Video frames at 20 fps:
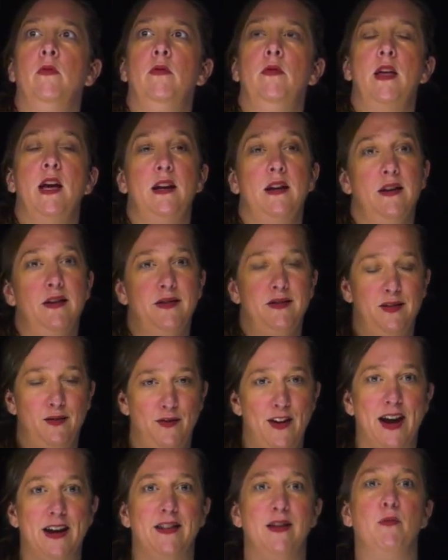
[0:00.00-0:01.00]
That is the
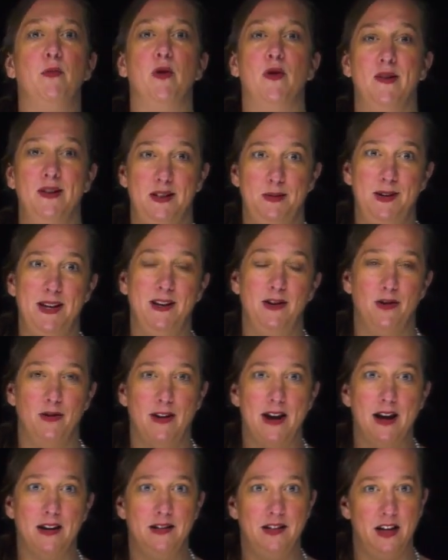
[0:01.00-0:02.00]
fact that we're going to be
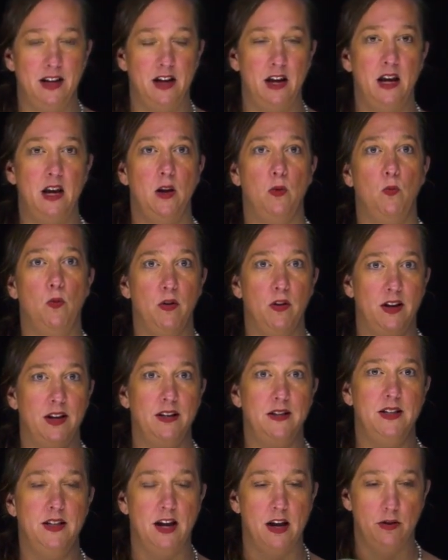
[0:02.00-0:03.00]
interacting and working
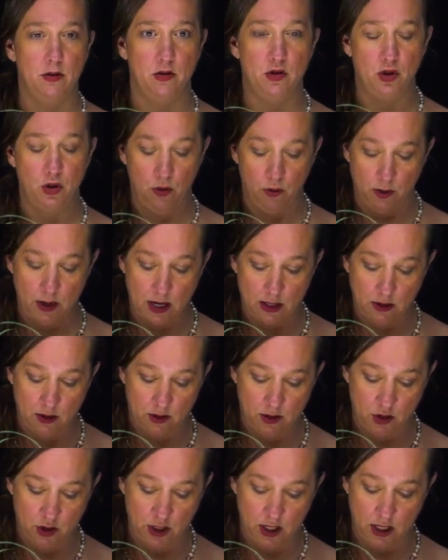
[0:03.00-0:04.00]
together to create
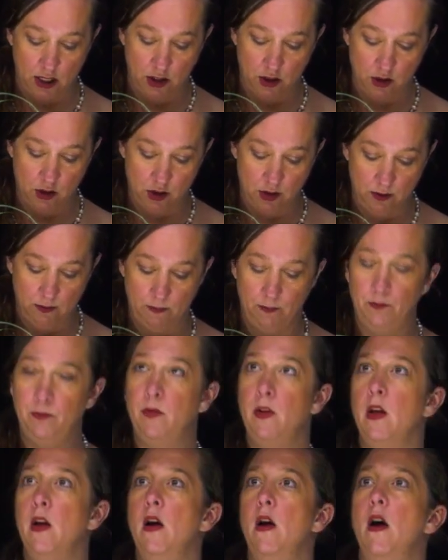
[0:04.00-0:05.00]
this change.
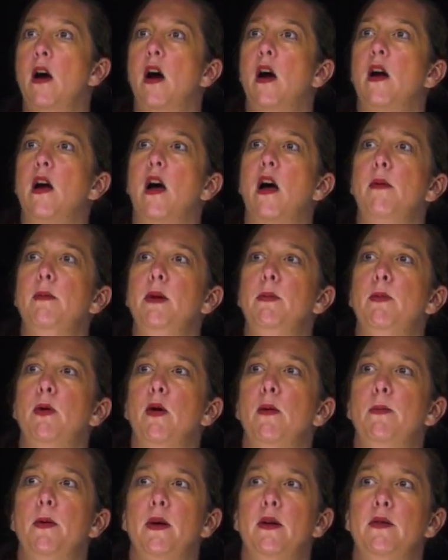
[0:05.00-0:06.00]
A common
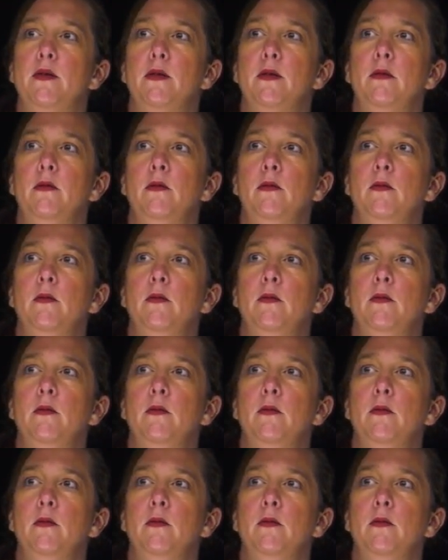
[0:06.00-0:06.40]
purpose.